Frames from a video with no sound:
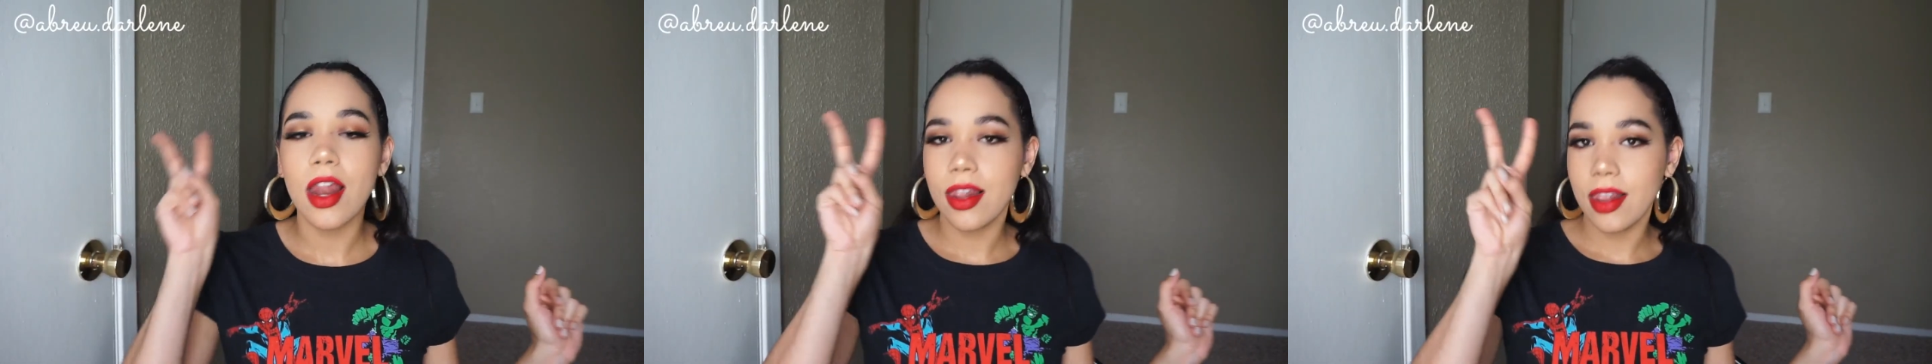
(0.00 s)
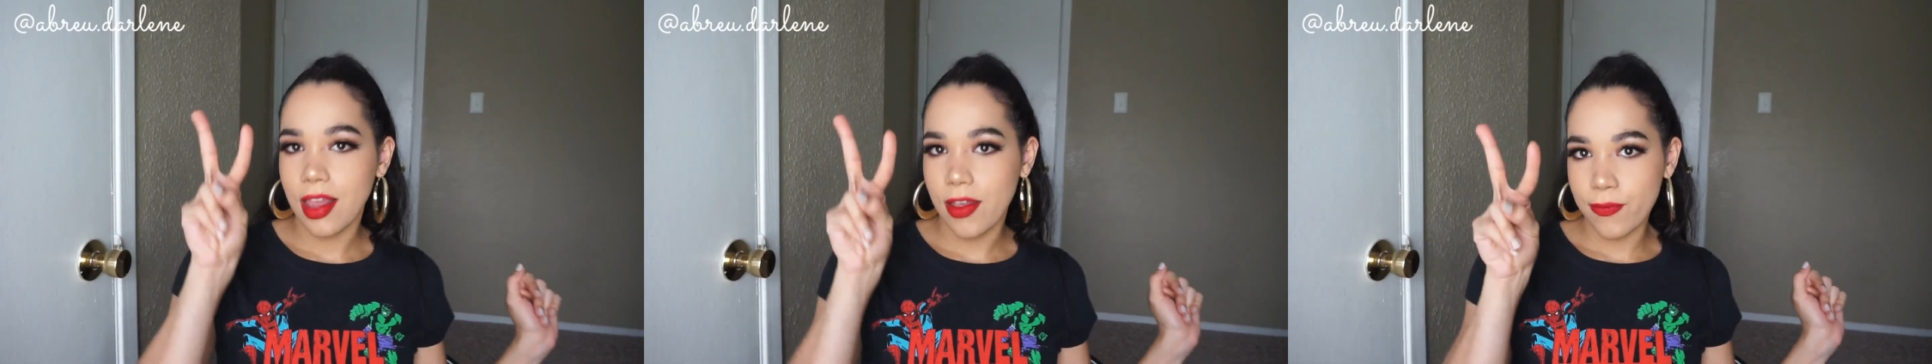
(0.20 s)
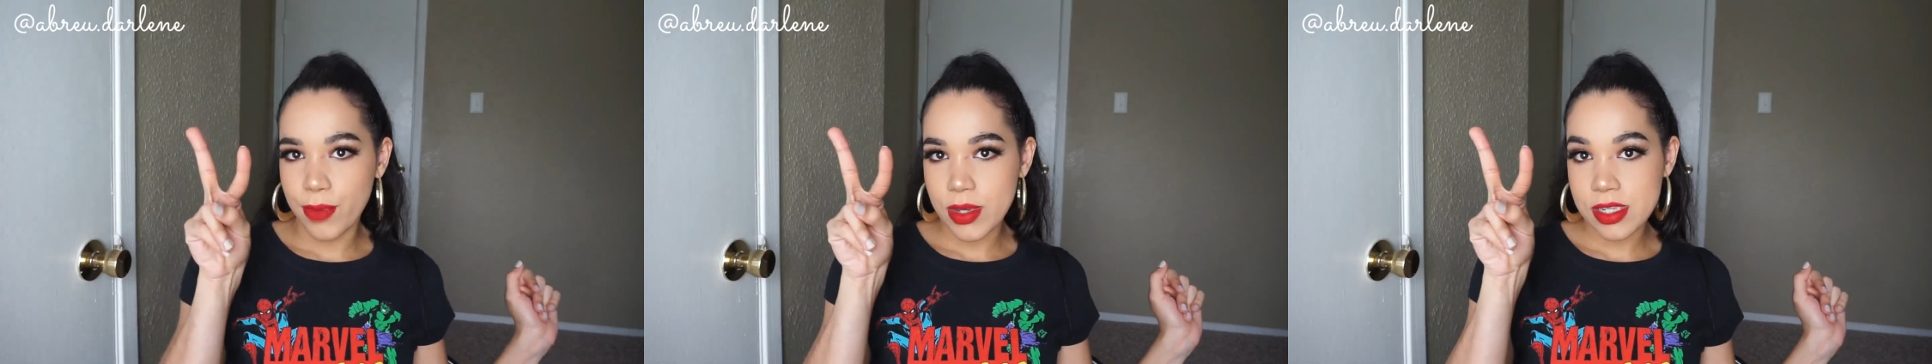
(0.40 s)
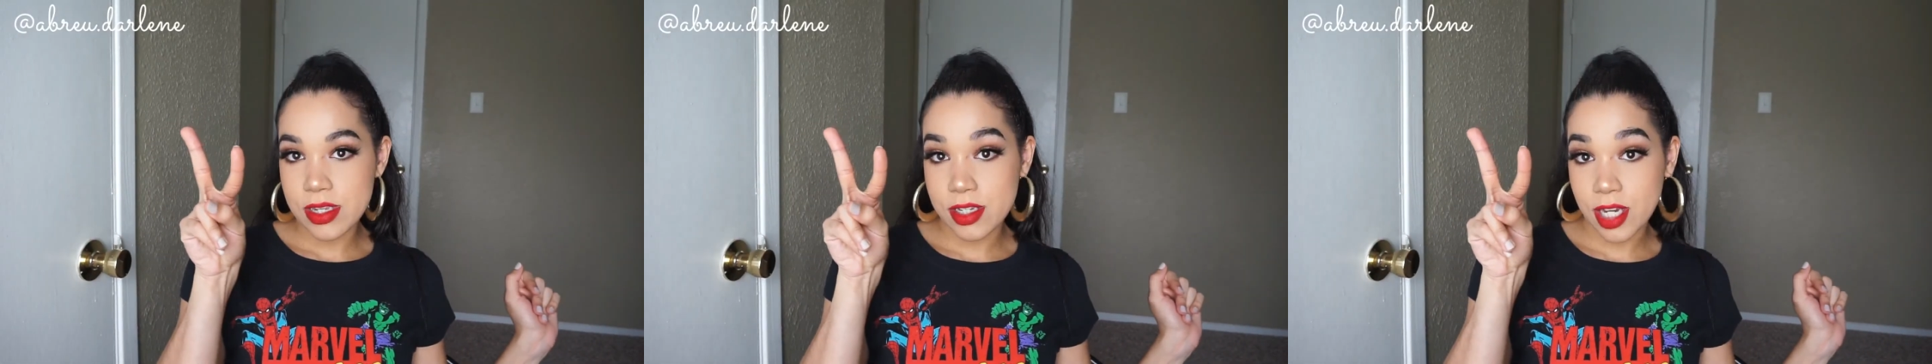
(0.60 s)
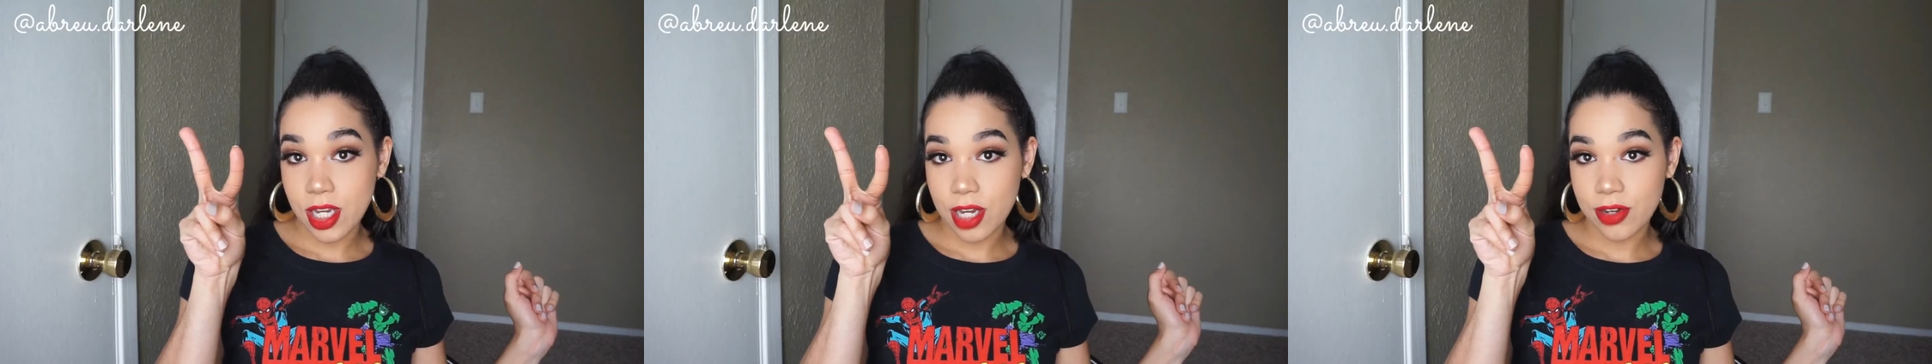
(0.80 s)
Love, peace, and
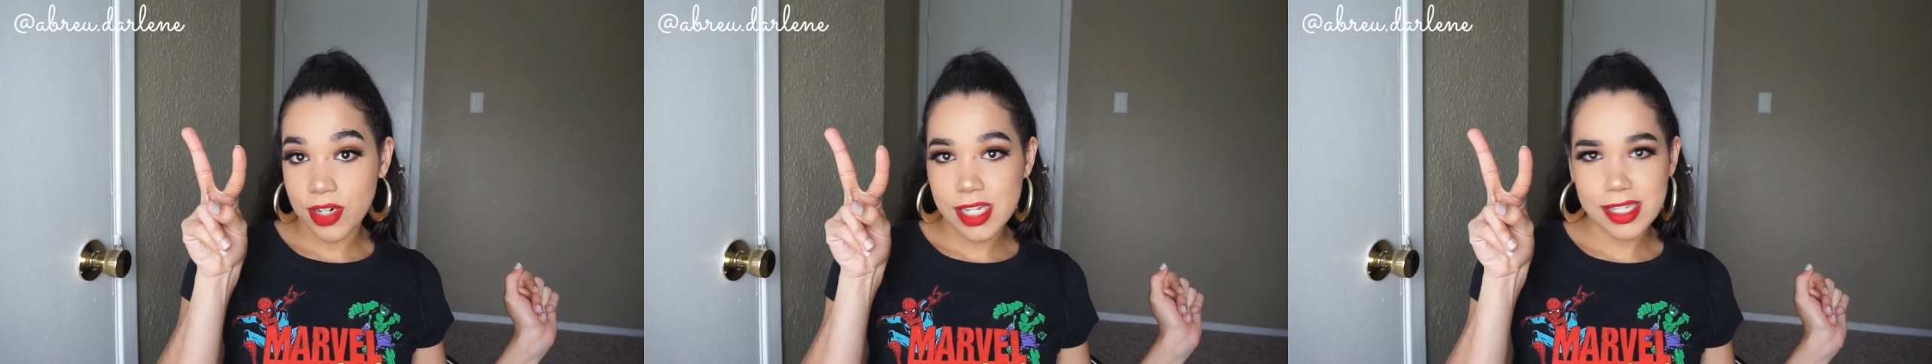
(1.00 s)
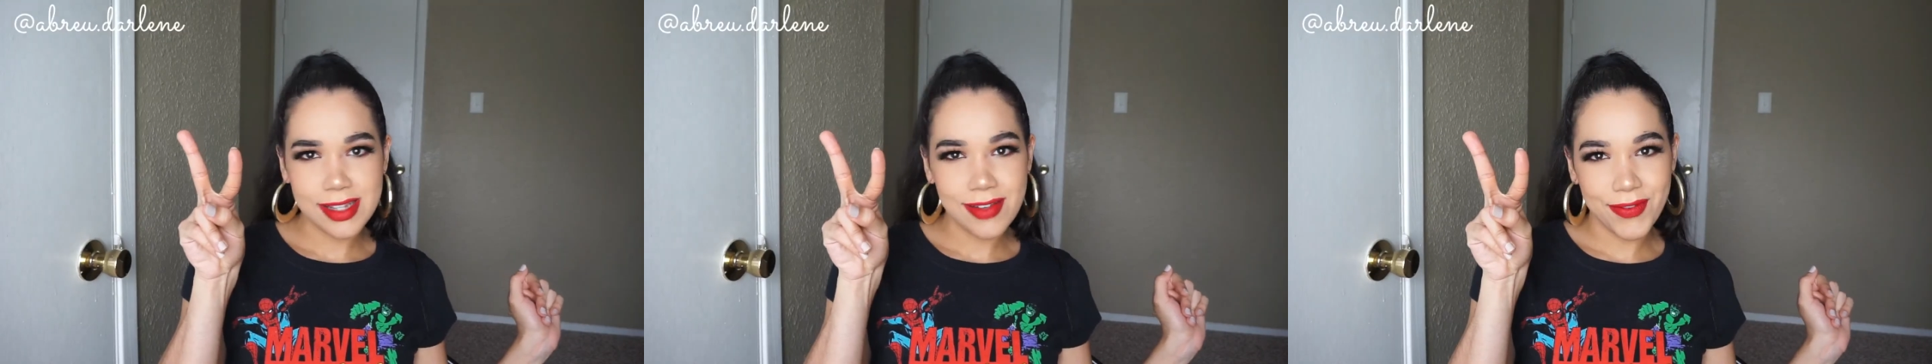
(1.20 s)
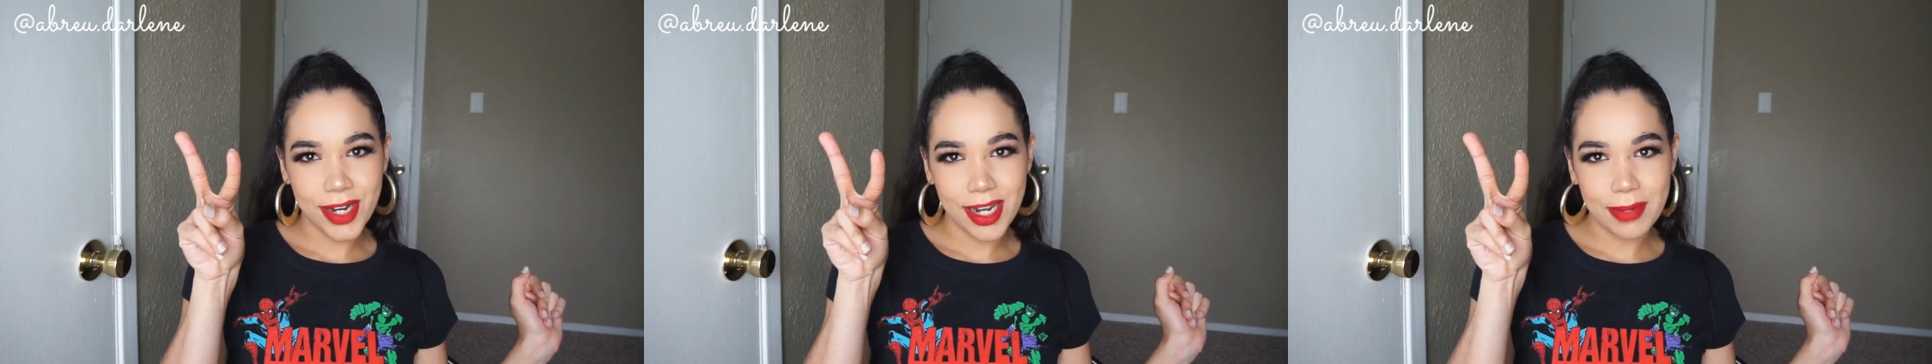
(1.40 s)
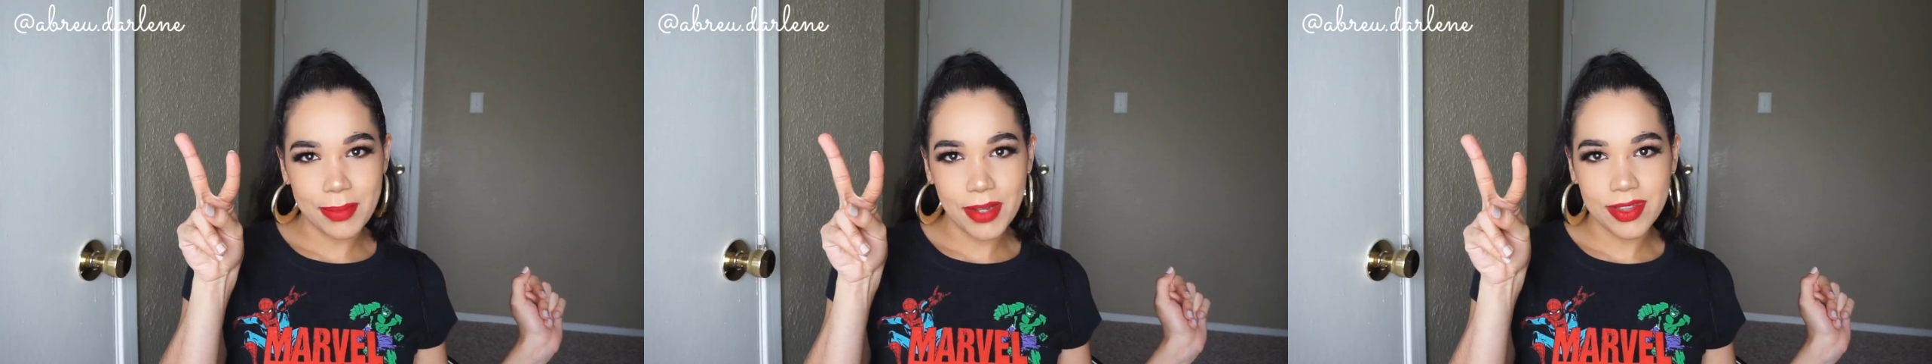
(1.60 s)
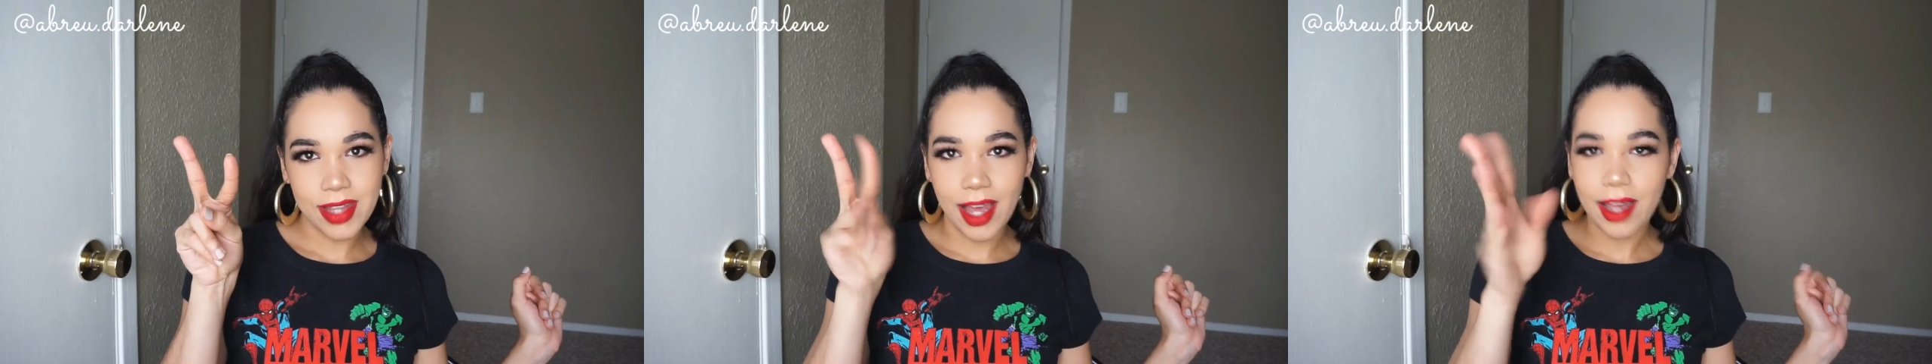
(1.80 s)
chicken grease.
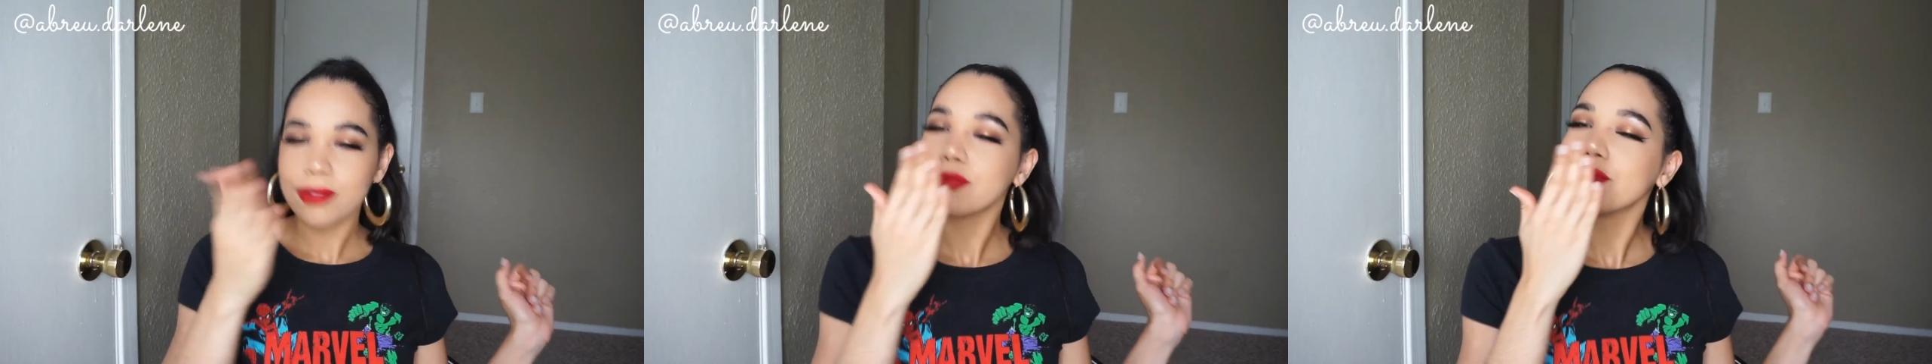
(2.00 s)
About that.